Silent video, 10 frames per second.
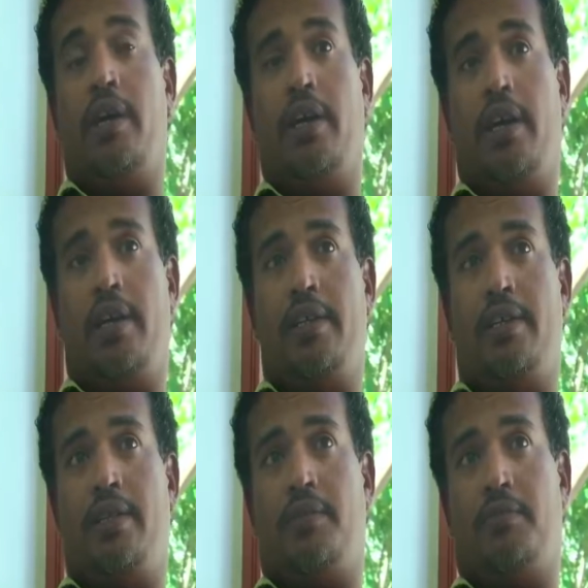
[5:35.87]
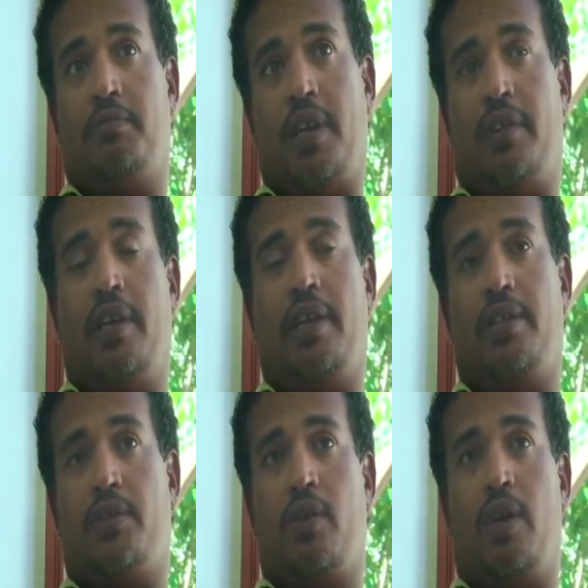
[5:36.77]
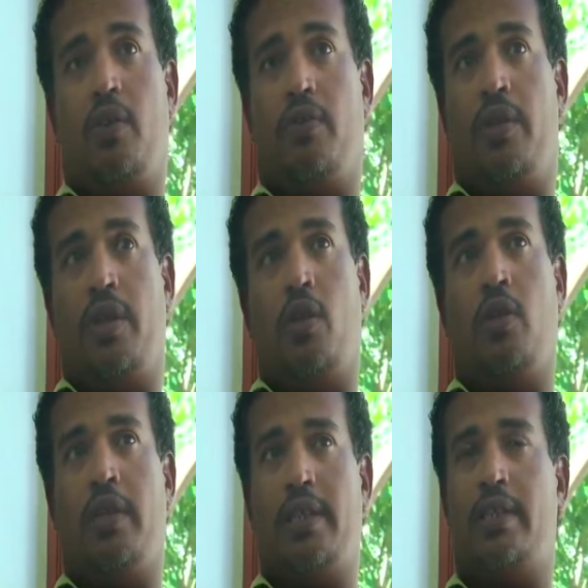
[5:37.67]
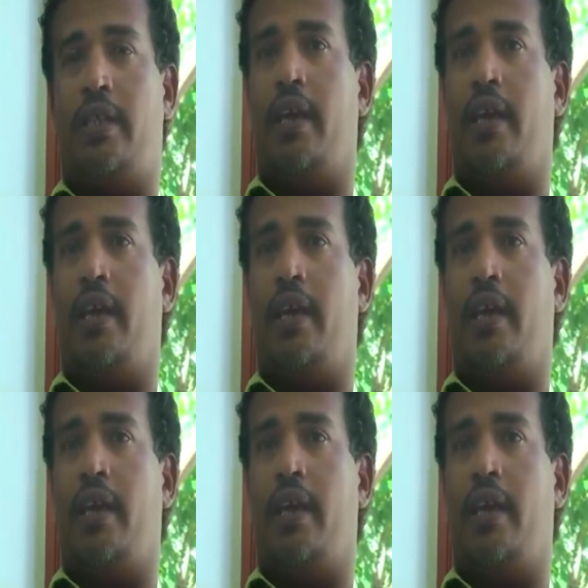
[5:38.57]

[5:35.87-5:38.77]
area is, I think it's one of the oldest